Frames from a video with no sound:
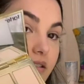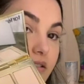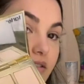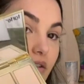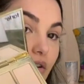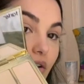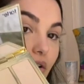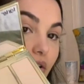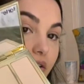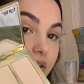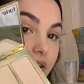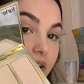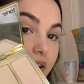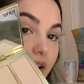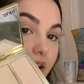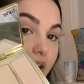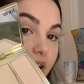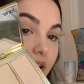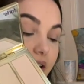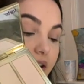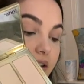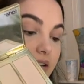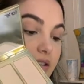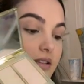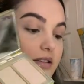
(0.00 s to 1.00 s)
It's called
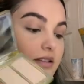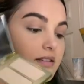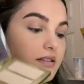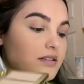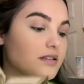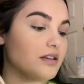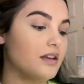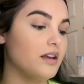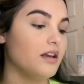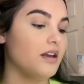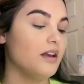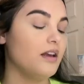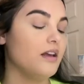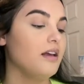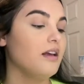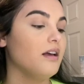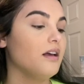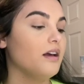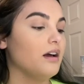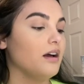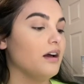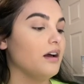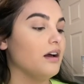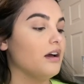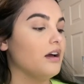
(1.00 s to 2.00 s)
Enhance.
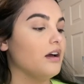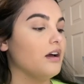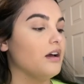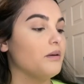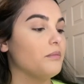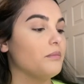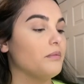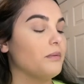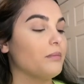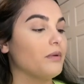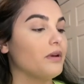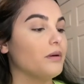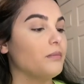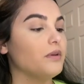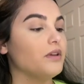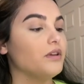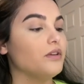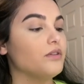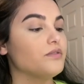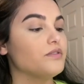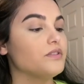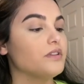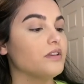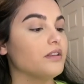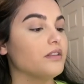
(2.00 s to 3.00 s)
I'm going to be
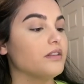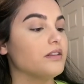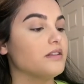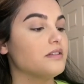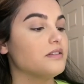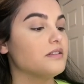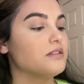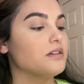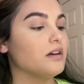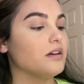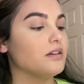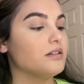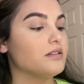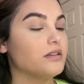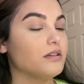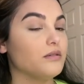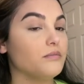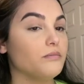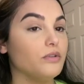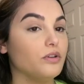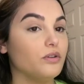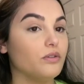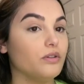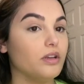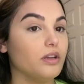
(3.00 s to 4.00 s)
using this Tati
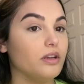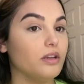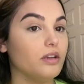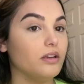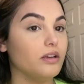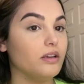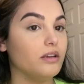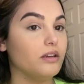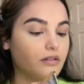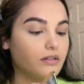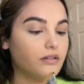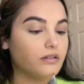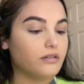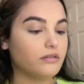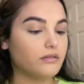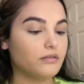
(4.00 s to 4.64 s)
Beauty.